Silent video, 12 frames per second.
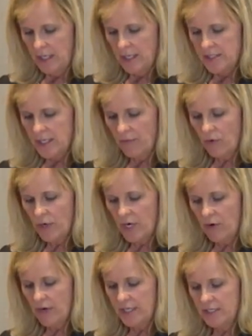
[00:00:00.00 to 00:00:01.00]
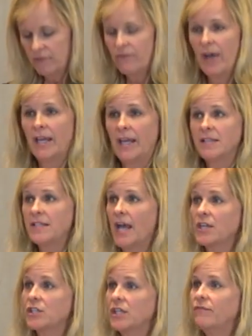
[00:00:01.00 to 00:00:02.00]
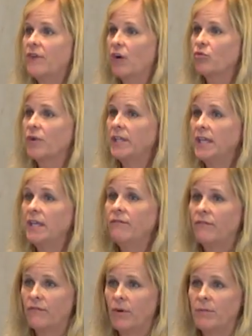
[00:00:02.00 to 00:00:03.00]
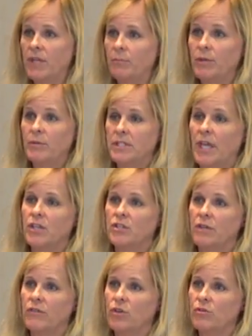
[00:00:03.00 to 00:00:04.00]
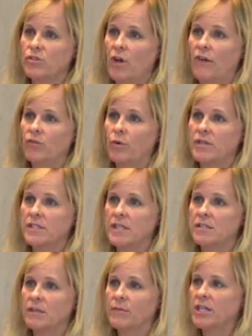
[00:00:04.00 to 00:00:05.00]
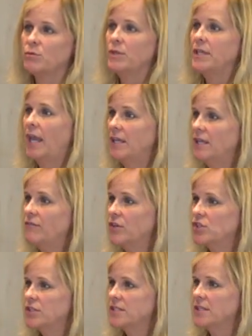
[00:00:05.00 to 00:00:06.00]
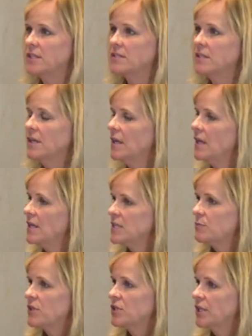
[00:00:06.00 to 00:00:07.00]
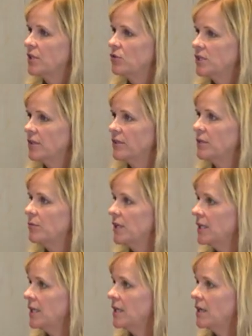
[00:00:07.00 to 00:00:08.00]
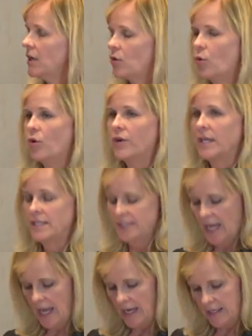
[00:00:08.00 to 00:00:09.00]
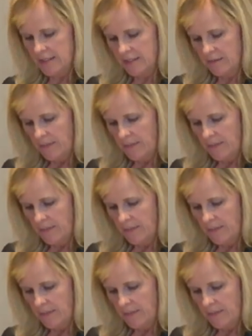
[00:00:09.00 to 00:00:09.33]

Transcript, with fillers: Several areas in finance actually found relief from the implementation of the new software system because we gained efficiencies, especially in utility billing, court, and tax.